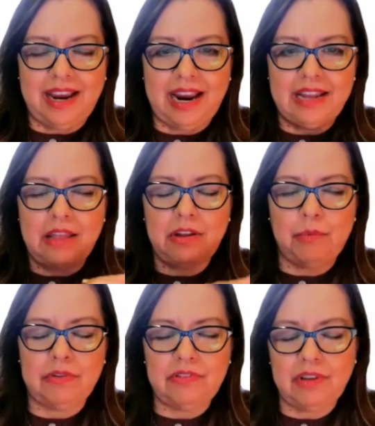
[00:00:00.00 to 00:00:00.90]
And then there
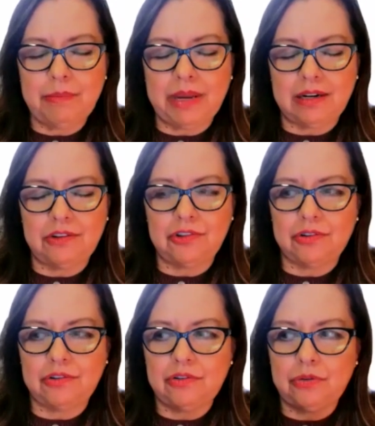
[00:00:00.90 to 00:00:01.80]
were some
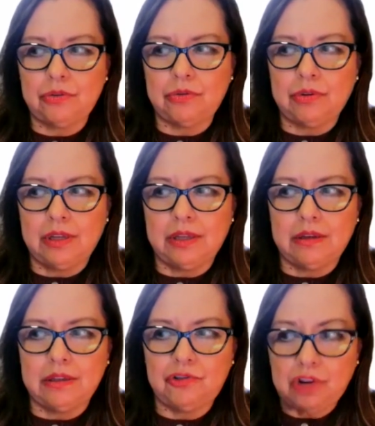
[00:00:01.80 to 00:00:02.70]
managers who
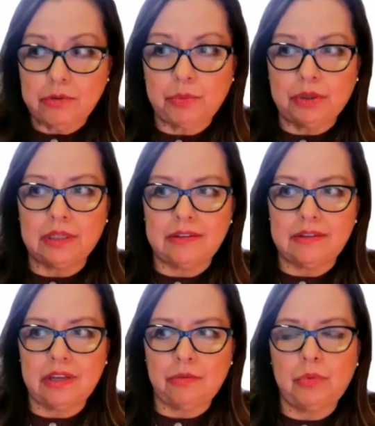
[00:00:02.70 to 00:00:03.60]
genuinely
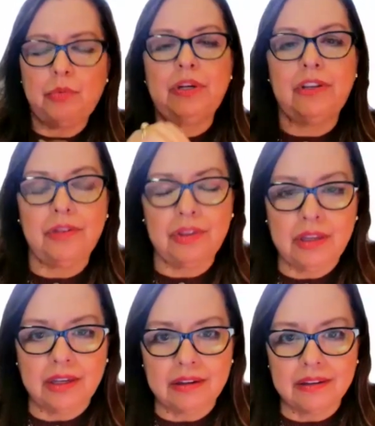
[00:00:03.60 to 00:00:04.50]
said, well, what do you
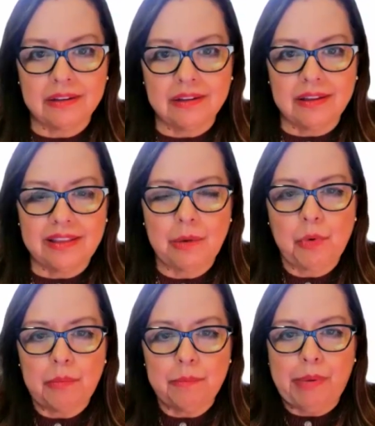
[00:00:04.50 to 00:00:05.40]
think? They
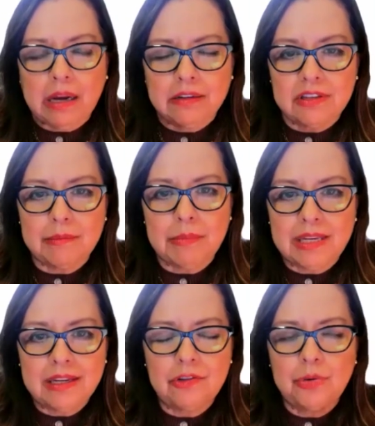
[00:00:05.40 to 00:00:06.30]
weren't boxing
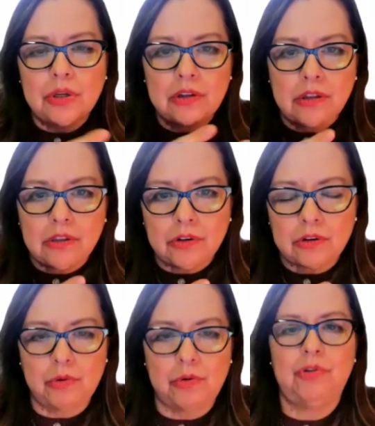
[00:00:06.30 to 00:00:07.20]
me into a
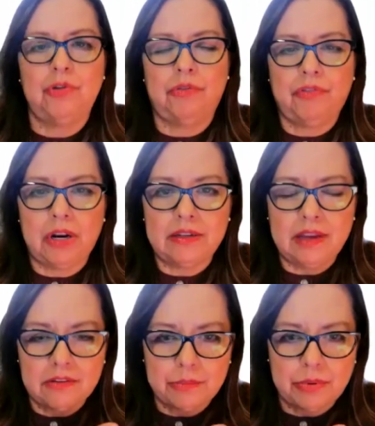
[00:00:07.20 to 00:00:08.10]
clerk or to a front
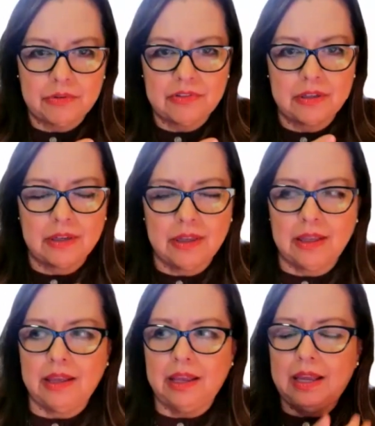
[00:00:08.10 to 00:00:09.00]
desk person.
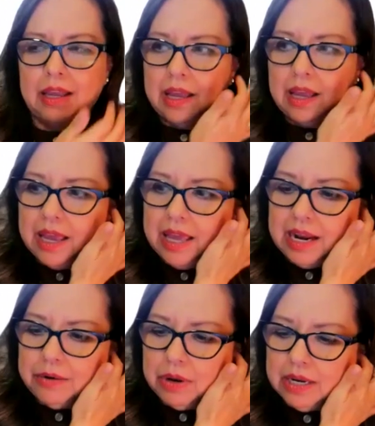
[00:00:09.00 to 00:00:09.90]
And
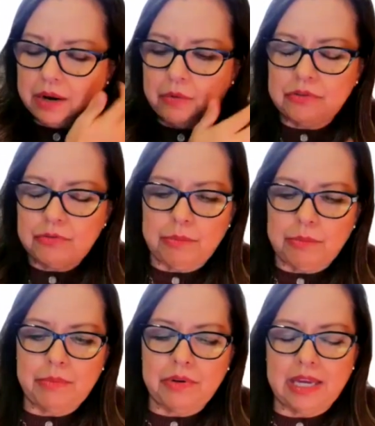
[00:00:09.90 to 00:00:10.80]
I always
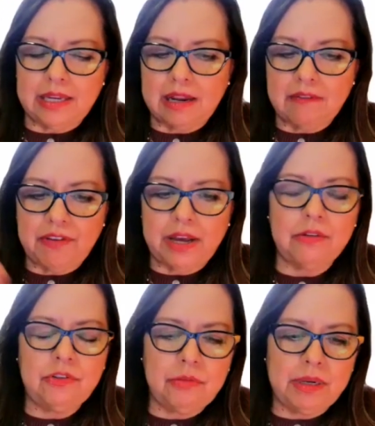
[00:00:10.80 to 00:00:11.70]
remember that. And I
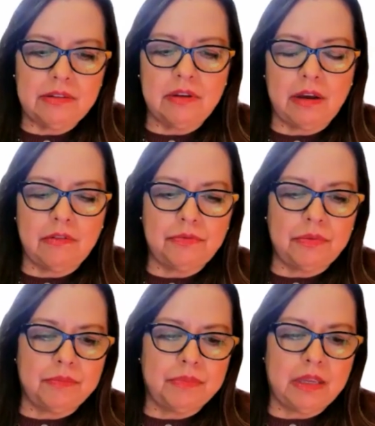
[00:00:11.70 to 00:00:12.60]
vowed to myself,
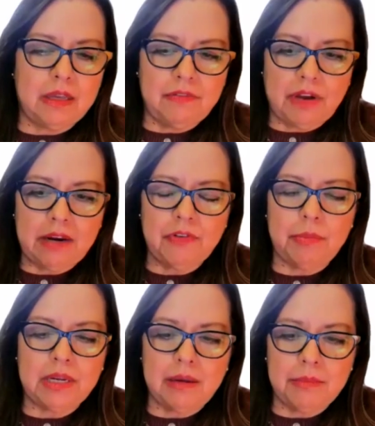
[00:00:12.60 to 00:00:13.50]
if I ever
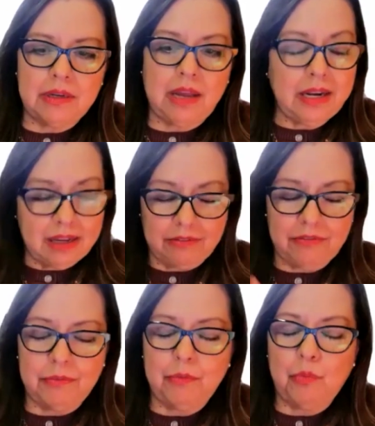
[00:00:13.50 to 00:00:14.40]
become it, not if,
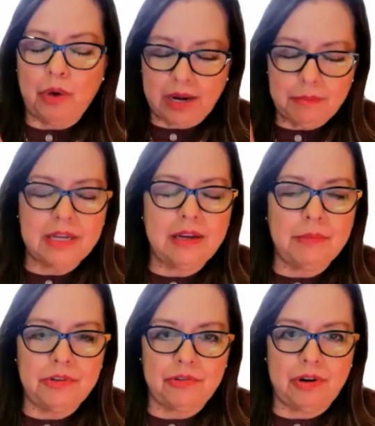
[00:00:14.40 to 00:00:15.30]
when I become
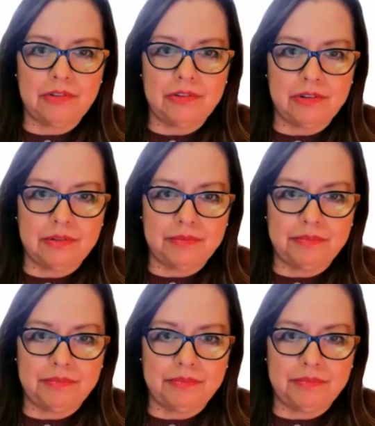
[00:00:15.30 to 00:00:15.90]
a director,